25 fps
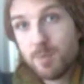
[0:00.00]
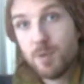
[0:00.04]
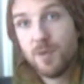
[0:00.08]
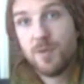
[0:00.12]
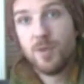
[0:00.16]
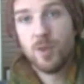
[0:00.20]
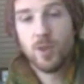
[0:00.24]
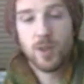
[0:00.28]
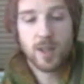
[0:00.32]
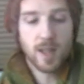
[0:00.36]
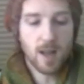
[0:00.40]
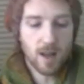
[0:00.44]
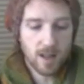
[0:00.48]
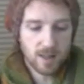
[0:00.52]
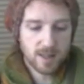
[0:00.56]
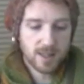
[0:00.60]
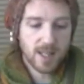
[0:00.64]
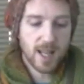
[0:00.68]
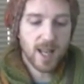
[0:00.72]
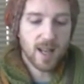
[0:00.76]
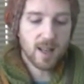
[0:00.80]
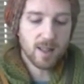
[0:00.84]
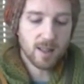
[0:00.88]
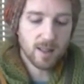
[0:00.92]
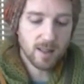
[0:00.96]
before,
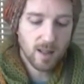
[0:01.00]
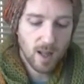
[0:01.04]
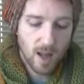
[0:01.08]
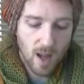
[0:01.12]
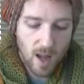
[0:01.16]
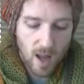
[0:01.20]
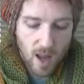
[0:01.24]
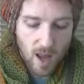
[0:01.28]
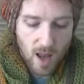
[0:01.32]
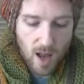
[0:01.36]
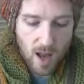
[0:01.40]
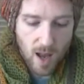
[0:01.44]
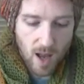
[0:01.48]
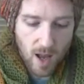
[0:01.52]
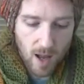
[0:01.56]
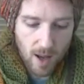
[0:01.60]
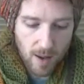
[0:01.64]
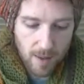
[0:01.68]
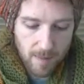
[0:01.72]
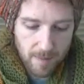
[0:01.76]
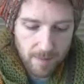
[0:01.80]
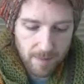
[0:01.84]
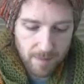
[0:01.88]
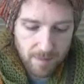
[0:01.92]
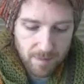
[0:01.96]
Yarndale,
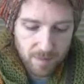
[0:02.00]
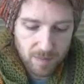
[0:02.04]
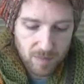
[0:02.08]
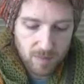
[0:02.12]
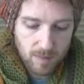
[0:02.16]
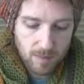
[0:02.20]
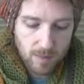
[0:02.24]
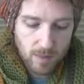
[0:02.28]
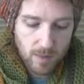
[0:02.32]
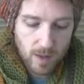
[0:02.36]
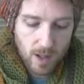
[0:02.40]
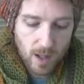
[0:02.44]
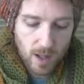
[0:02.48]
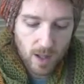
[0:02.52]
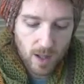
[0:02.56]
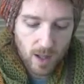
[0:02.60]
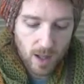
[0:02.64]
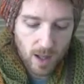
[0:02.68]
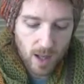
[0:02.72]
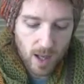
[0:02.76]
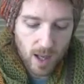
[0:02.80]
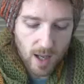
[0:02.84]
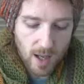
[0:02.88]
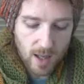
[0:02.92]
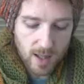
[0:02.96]
and
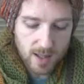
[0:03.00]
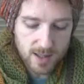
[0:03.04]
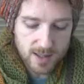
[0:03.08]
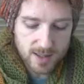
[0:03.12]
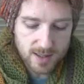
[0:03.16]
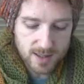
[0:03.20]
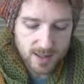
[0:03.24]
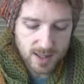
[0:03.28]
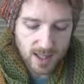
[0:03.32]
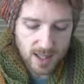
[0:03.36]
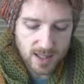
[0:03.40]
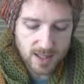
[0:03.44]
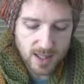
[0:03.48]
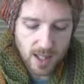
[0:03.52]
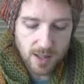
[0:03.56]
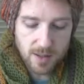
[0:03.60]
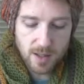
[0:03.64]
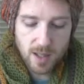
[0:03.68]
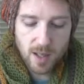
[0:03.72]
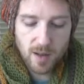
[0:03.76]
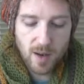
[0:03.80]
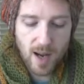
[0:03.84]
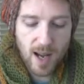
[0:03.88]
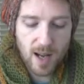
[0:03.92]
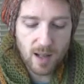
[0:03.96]
I don't
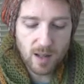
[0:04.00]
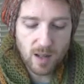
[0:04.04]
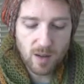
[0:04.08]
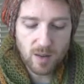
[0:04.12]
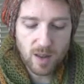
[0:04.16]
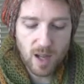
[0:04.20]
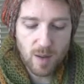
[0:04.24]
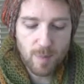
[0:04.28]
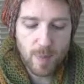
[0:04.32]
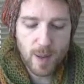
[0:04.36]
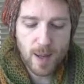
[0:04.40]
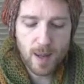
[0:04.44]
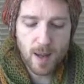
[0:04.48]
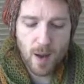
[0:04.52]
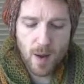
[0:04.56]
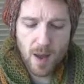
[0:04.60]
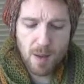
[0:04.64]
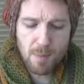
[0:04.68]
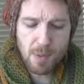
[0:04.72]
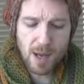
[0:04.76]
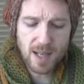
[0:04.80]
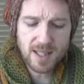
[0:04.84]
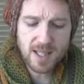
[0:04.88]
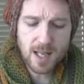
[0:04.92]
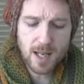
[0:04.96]
know how long they've been
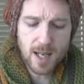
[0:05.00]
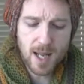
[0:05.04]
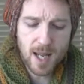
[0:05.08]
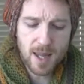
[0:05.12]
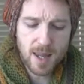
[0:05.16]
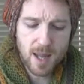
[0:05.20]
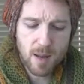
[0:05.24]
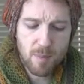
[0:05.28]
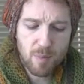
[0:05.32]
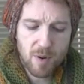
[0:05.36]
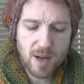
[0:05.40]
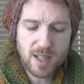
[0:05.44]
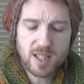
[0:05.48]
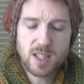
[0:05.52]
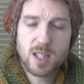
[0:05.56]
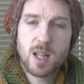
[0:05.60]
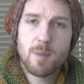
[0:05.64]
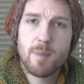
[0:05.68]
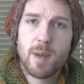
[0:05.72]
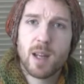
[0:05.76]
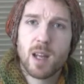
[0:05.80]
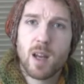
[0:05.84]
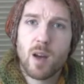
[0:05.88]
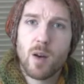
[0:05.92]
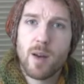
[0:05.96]
going, but I didn't get the impression they've
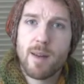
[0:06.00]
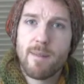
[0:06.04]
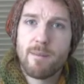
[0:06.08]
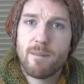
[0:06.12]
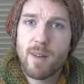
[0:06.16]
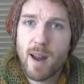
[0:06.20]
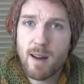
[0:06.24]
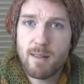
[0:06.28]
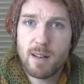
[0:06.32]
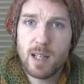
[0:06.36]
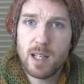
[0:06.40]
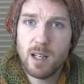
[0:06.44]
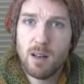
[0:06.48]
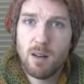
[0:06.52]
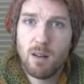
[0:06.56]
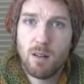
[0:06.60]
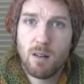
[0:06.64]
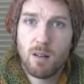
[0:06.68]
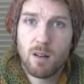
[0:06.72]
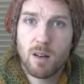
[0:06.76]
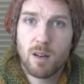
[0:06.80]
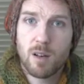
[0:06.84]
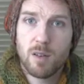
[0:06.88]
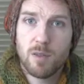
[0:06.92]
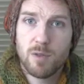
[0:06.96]
been going very
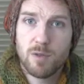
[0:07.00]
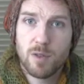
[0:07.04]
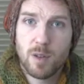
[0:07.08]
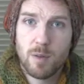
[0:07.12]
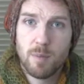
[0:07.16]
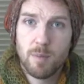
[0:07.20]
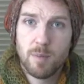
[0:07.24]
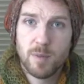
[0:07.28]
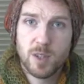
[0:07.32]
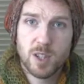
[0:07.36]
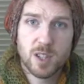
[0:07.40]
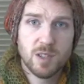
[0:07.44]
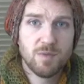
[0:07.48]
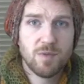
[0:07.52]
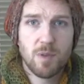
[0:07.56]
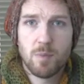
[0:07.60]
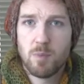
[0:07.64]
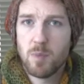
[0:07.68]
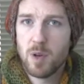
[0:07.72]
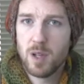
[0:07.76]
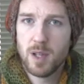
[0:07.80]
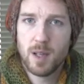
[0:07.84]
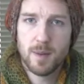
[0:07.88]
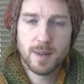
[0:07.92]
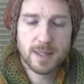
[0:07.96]
long from
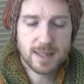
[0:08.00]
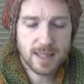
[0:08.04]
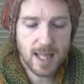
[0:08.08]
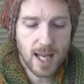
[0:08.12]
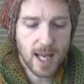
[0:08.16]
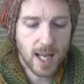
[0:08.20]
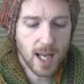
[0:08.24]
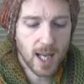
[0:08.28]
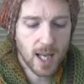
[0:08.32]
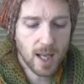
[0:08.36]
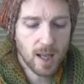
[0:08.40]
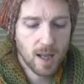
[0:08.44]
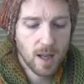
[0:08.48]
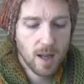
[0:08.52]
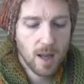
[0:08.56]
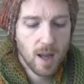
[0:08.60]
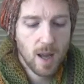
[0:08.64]
what they were saying.